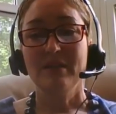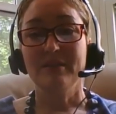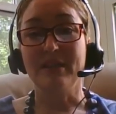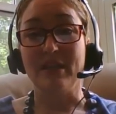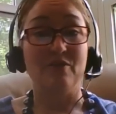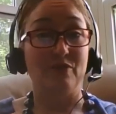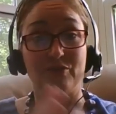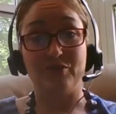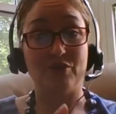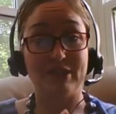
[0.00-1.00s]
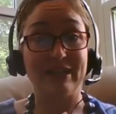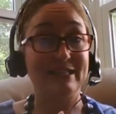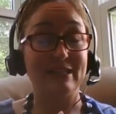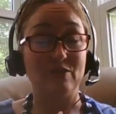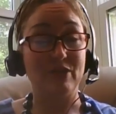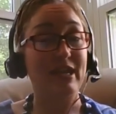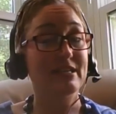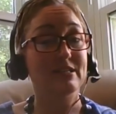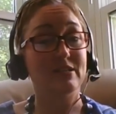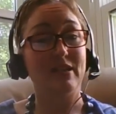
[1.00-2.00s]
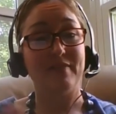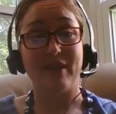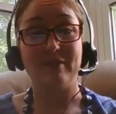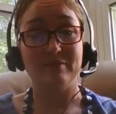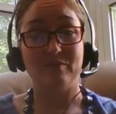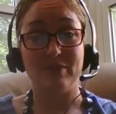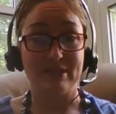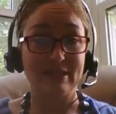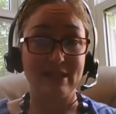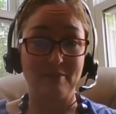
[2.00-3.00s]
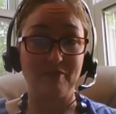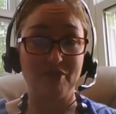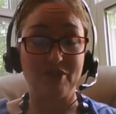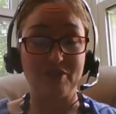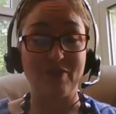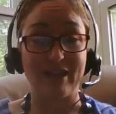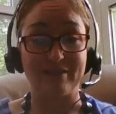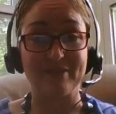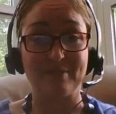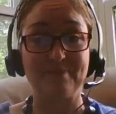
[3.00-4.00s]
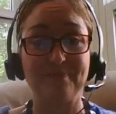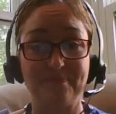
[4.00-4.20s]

They overturned it in a single case, and that was an example of judicial activism.